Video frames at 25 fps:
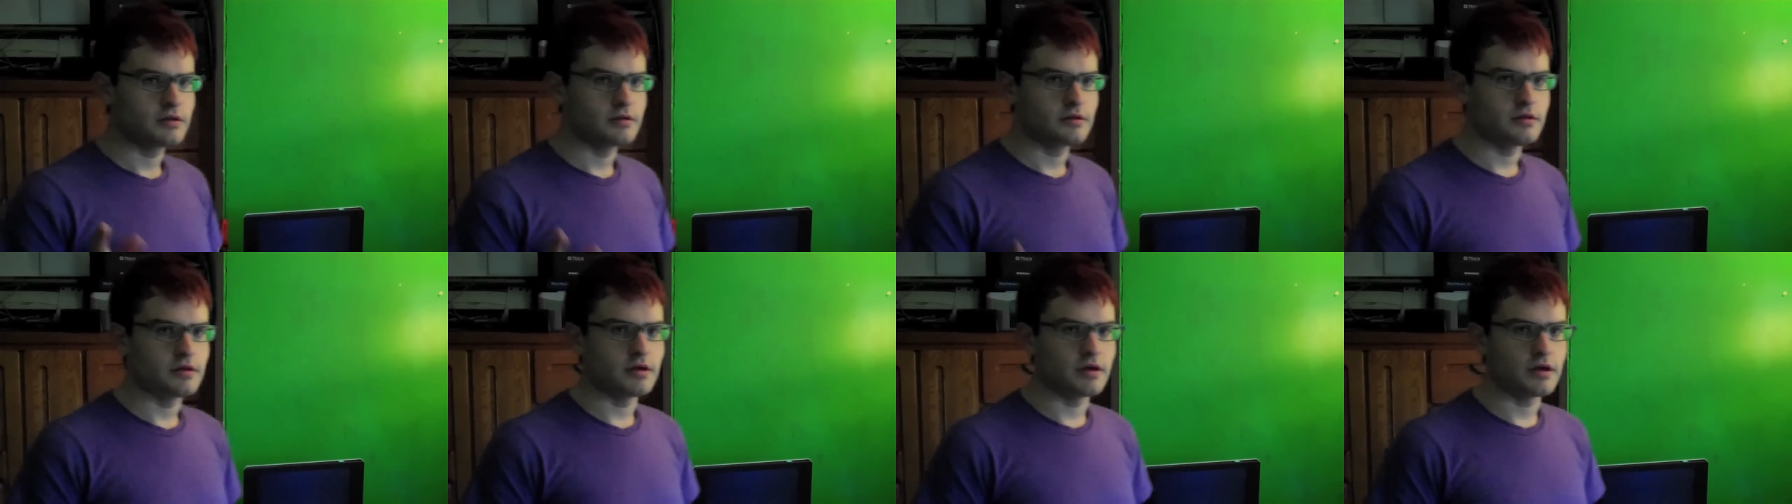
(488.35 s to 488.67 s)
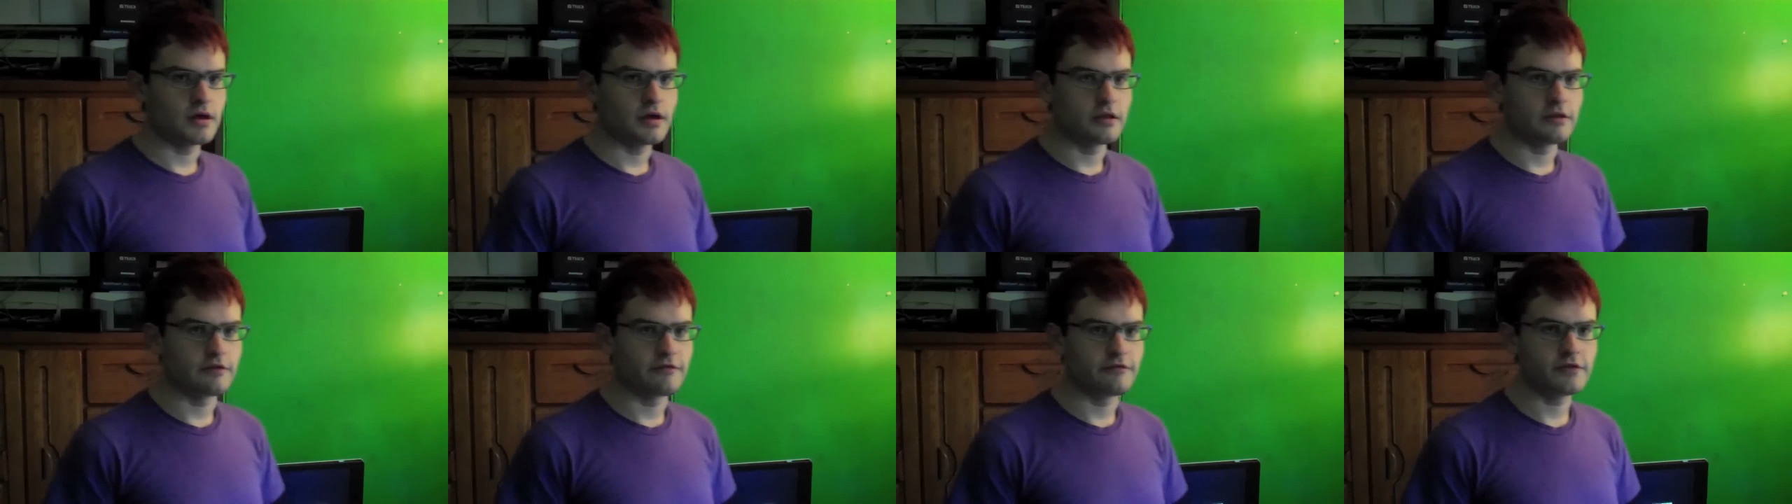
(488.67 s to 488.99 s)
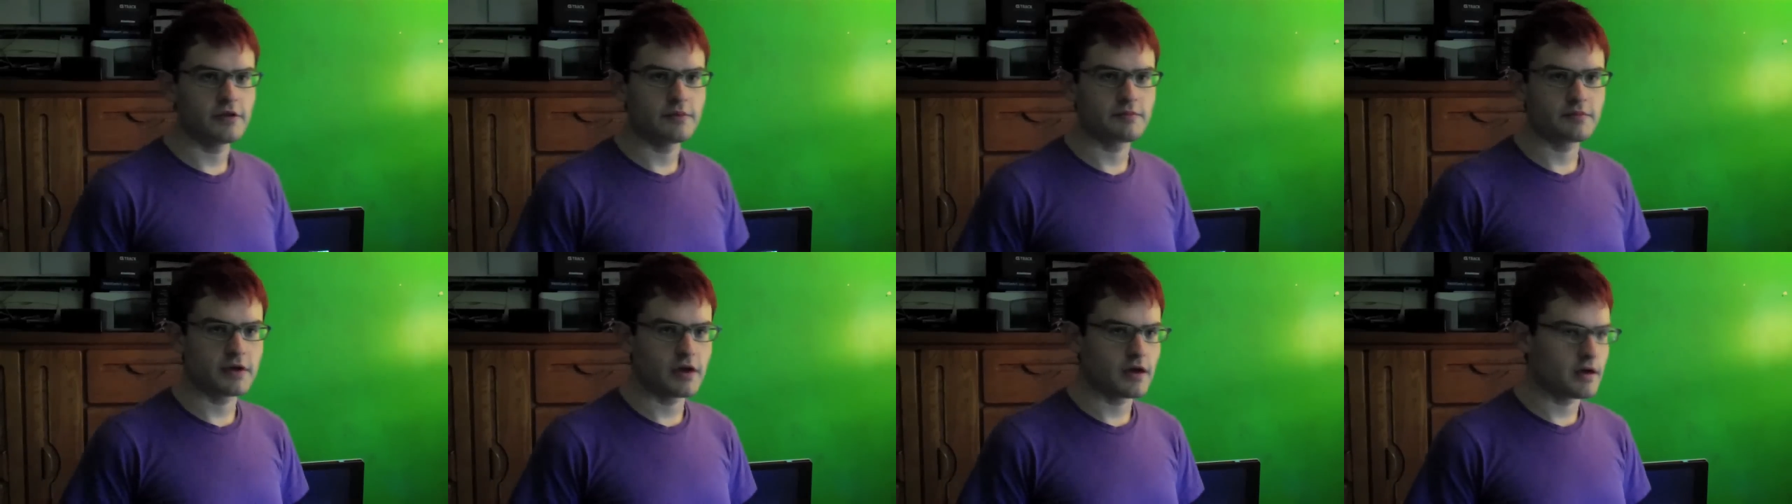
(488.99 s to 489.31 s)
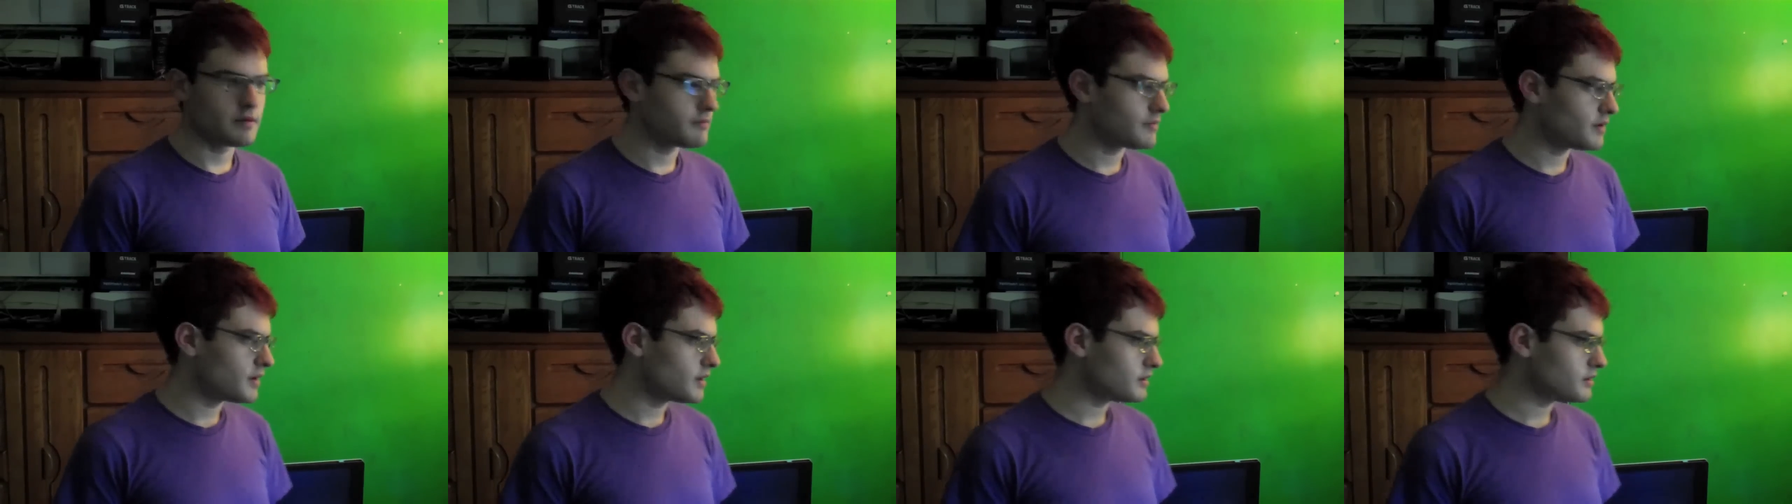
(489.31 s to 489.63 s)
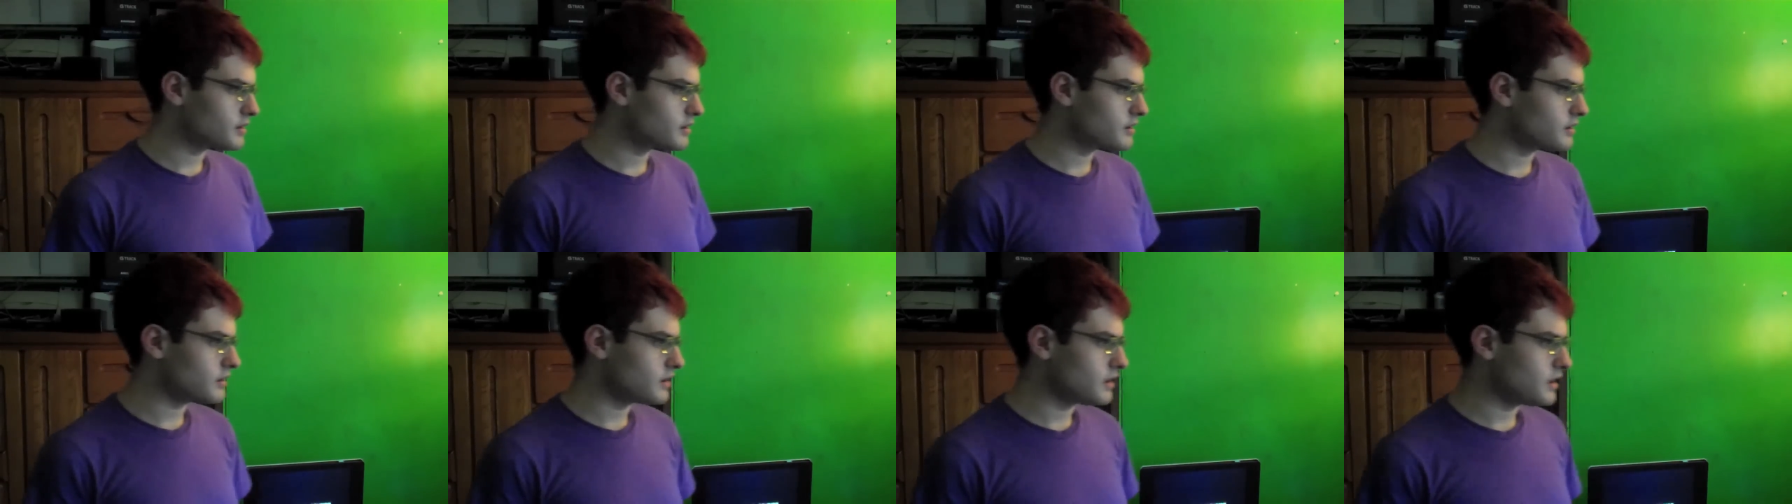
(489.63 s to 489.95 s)
the flip cam
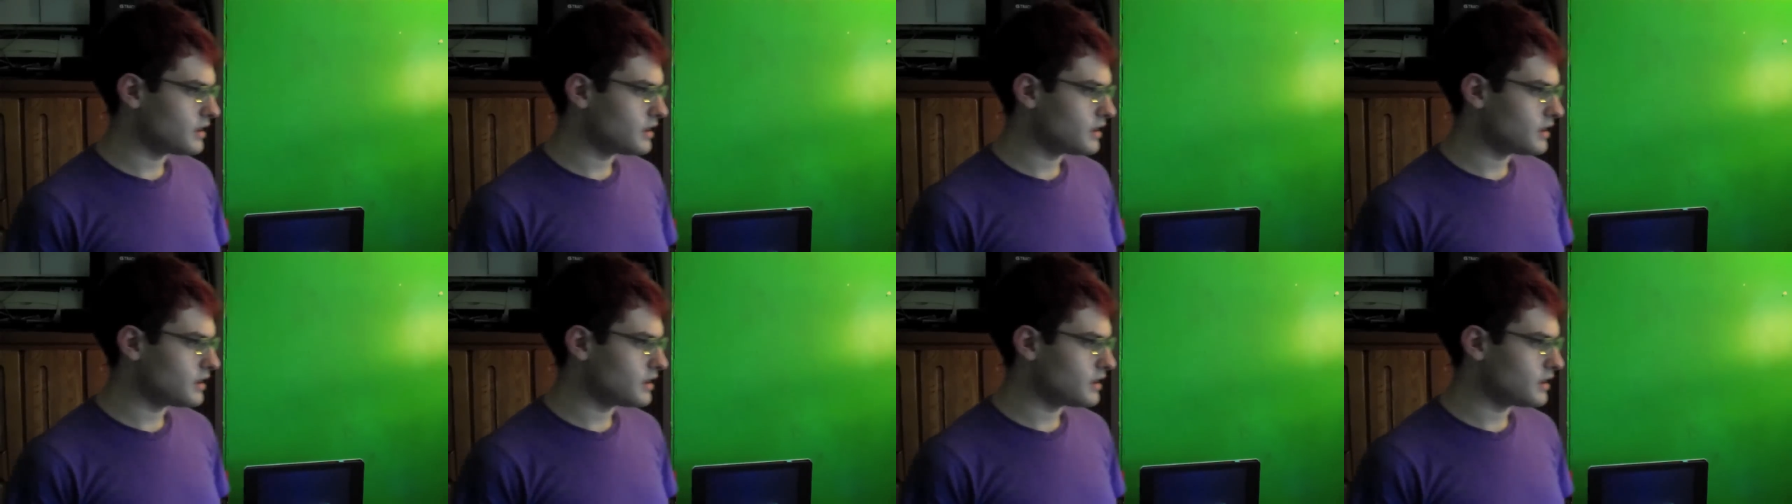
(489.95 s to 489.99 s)
mic